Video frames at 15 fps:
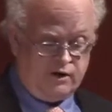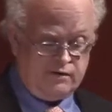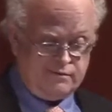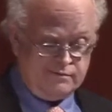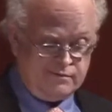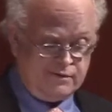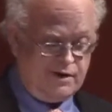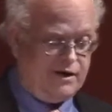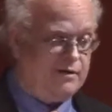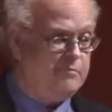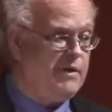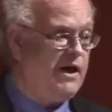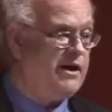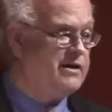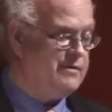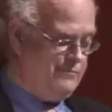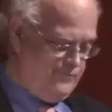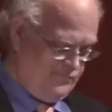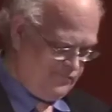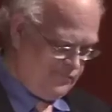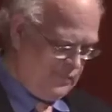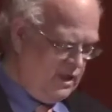I got a Mac.
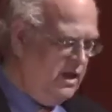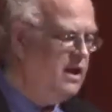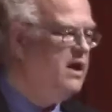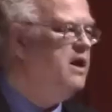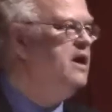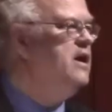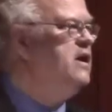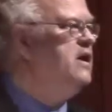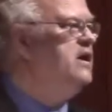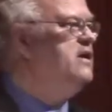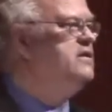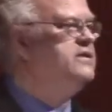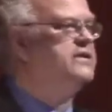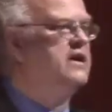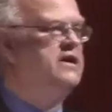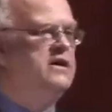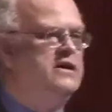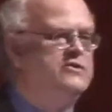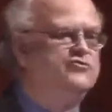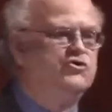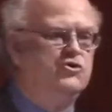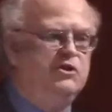It is
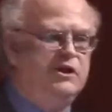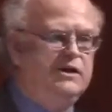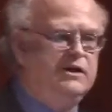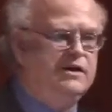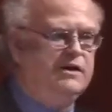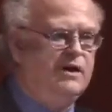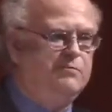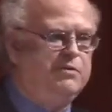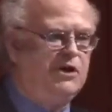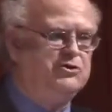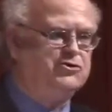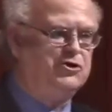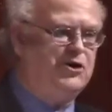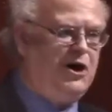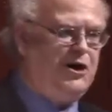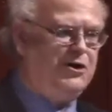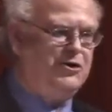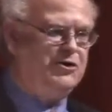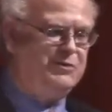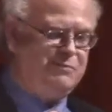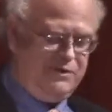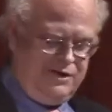uh, truly a pleasure and
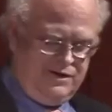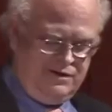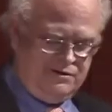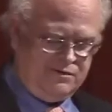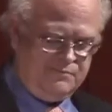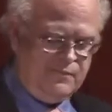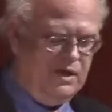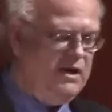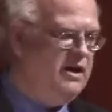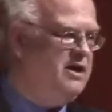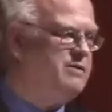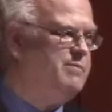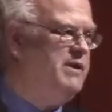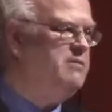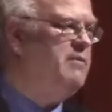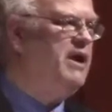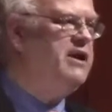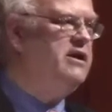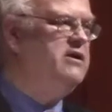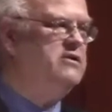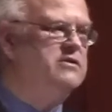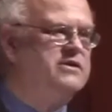honor to be here. It's been
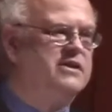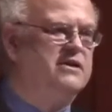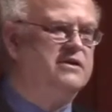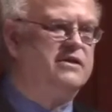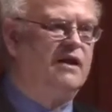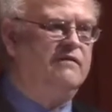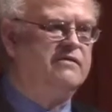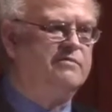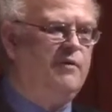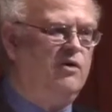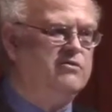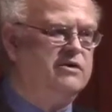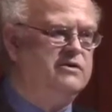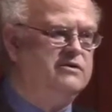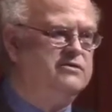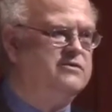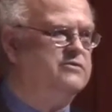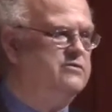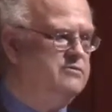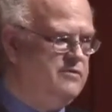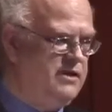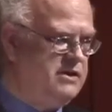many years since I've spoken
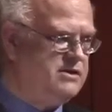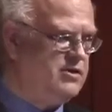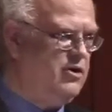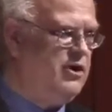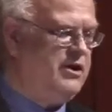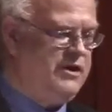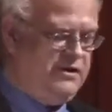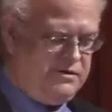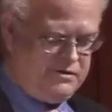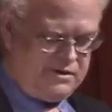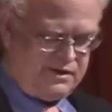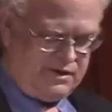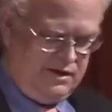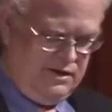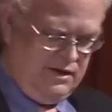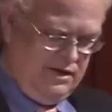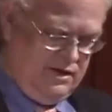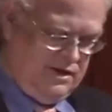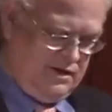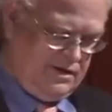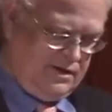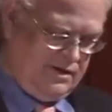to this audience,
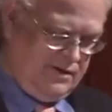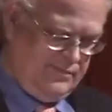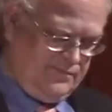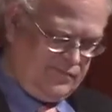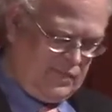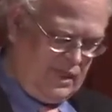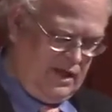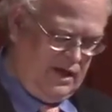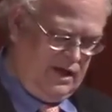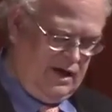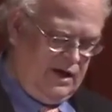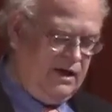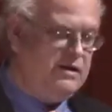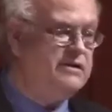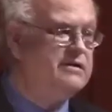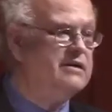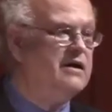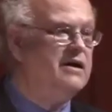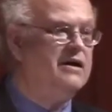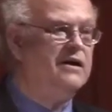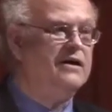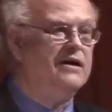um, and
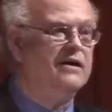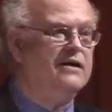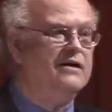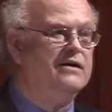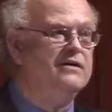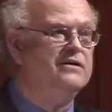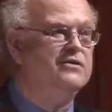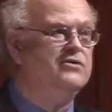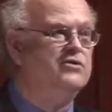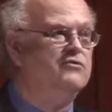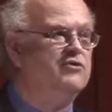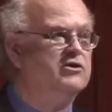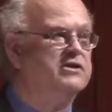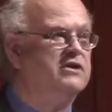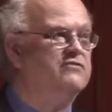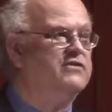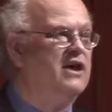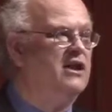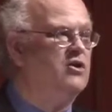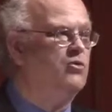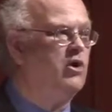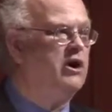uh, University of
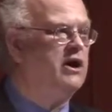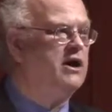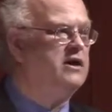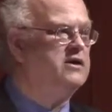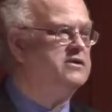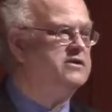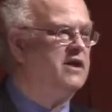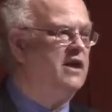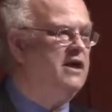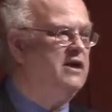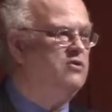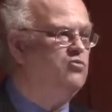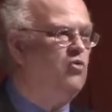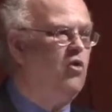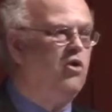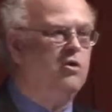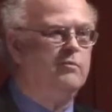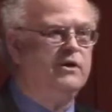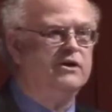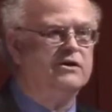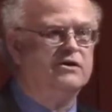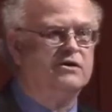Delaware has a
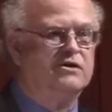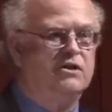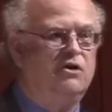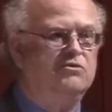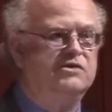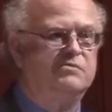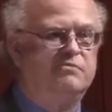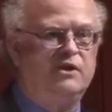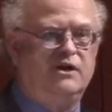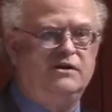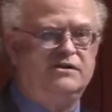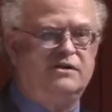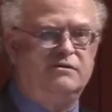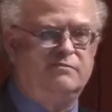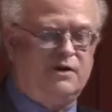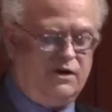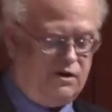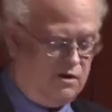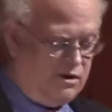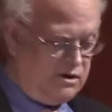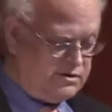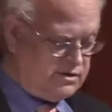warm and close place in my
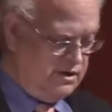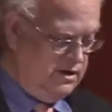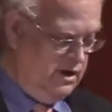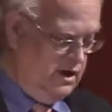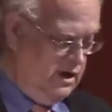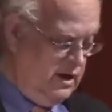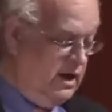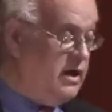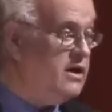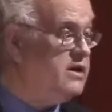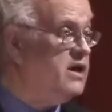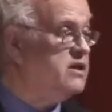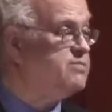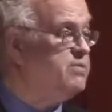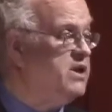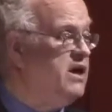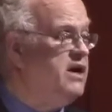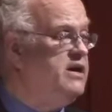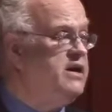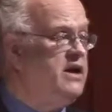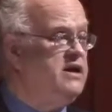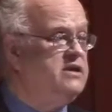heart, and has
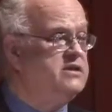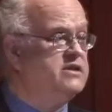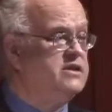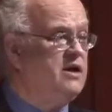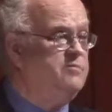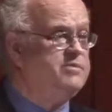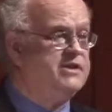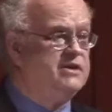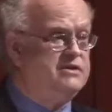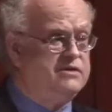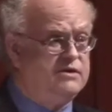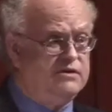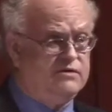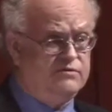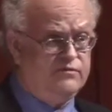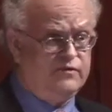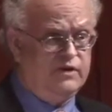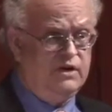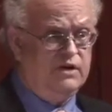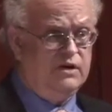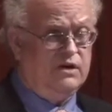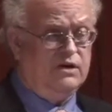played a
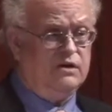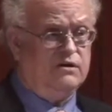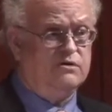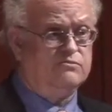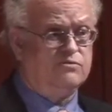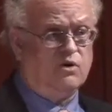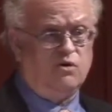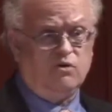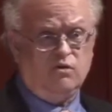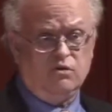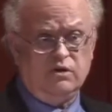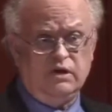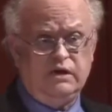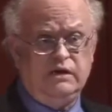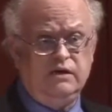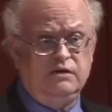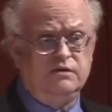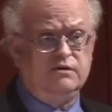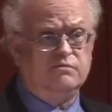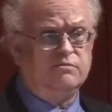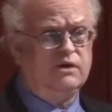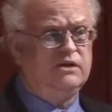substantive uh, role
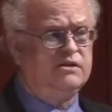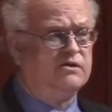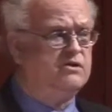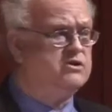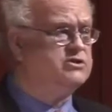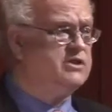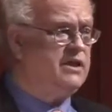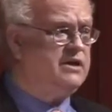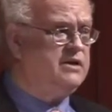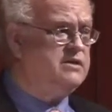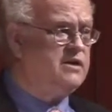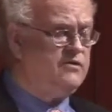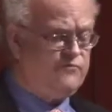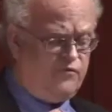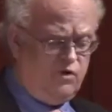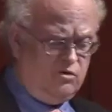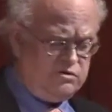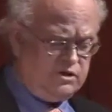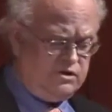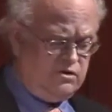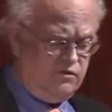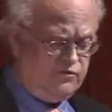in the research that has
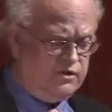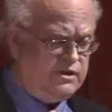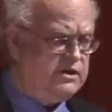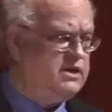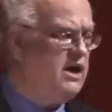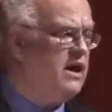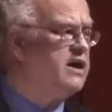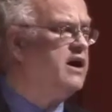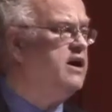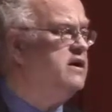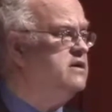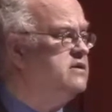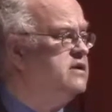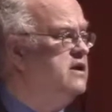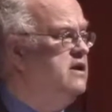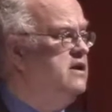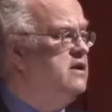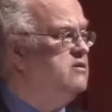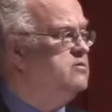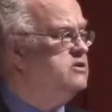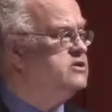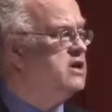unfolded over the decades
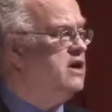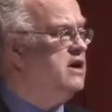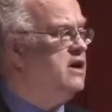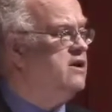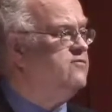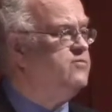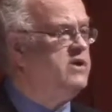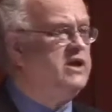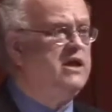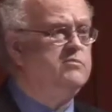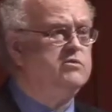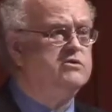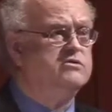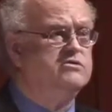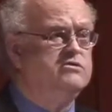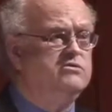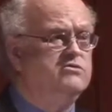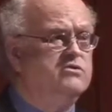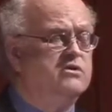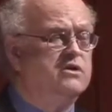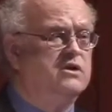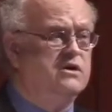in which I have been able
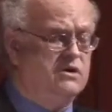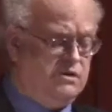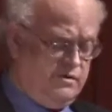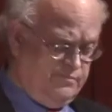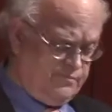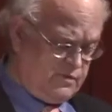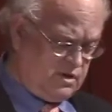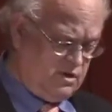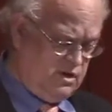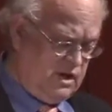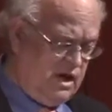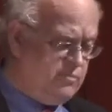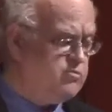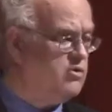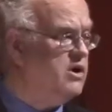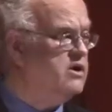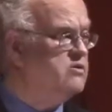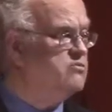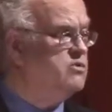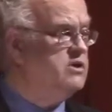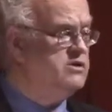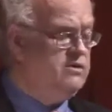to um, collaborate
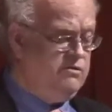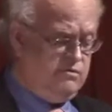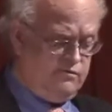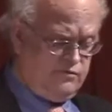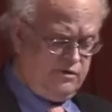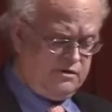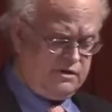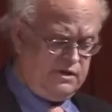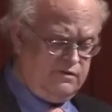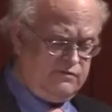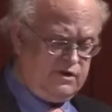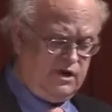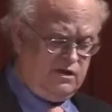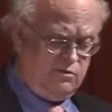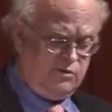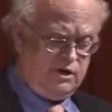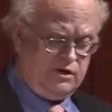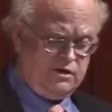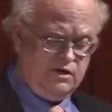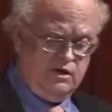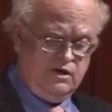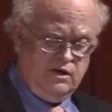with University of
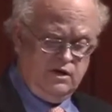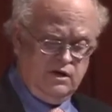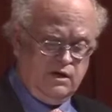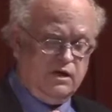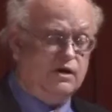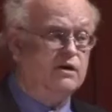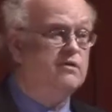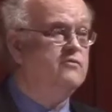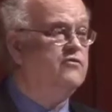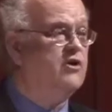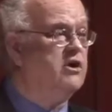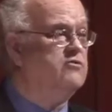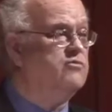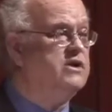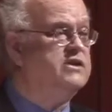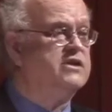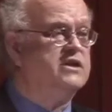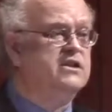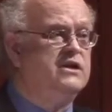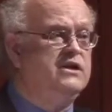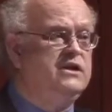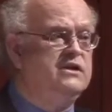Delaware. Uh, very
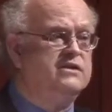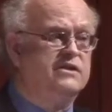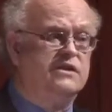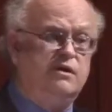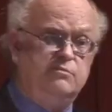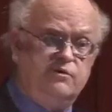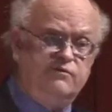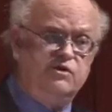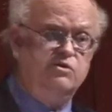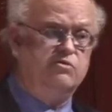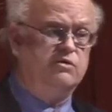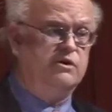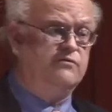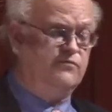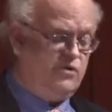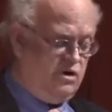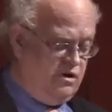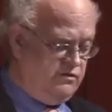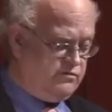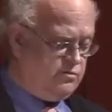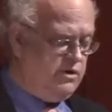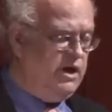recently, some of you were
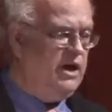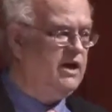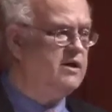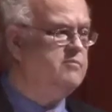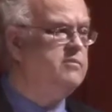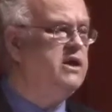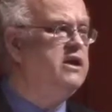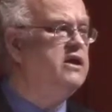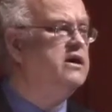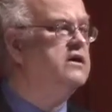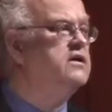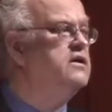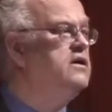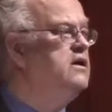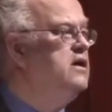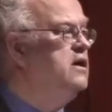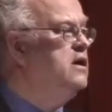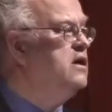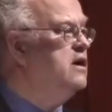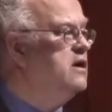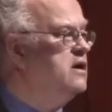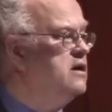involved. We had a meeting
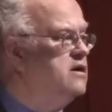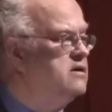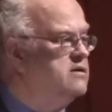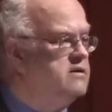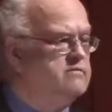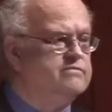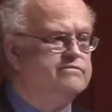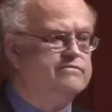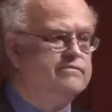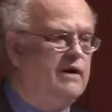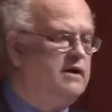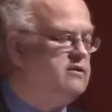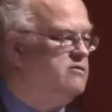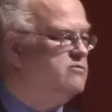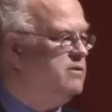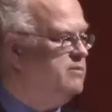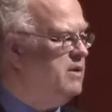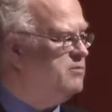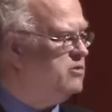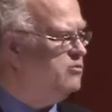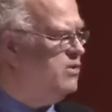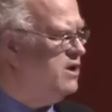uh, I don't
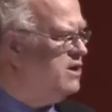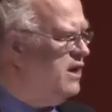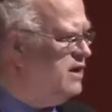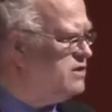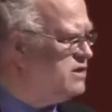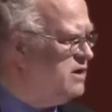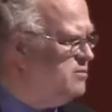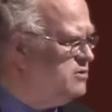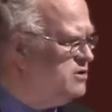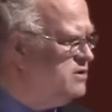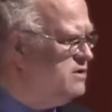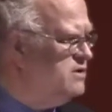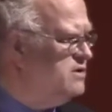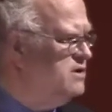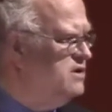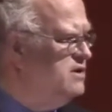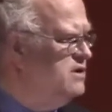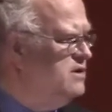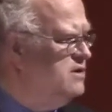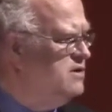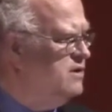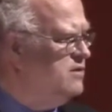remember when, last summer?
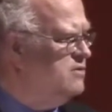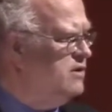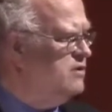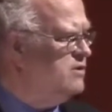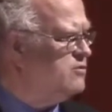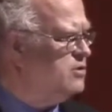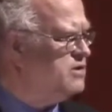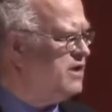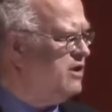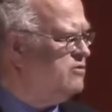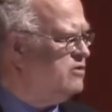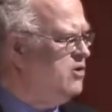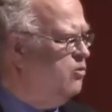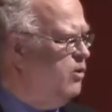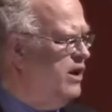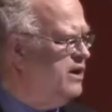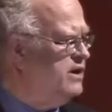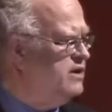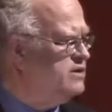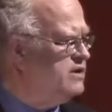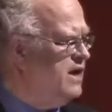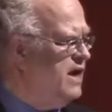Of course, I don't know when
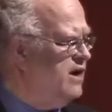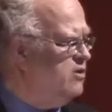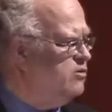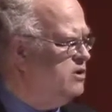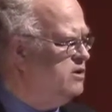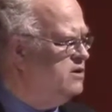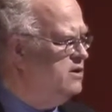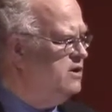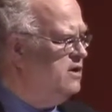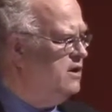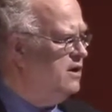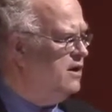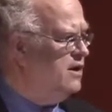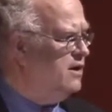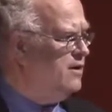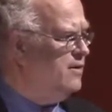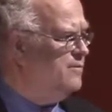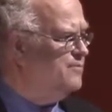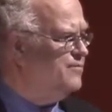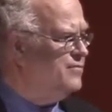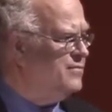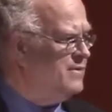it is now.
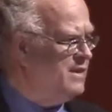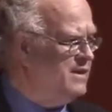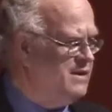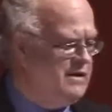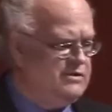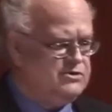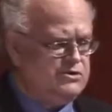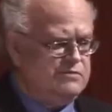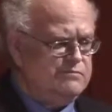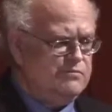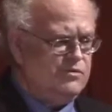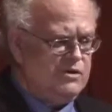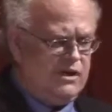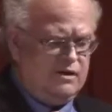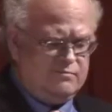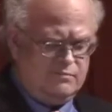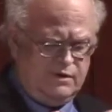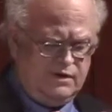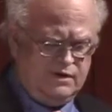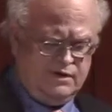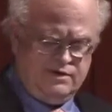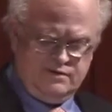Um, I should pull out
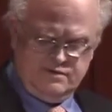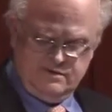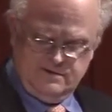my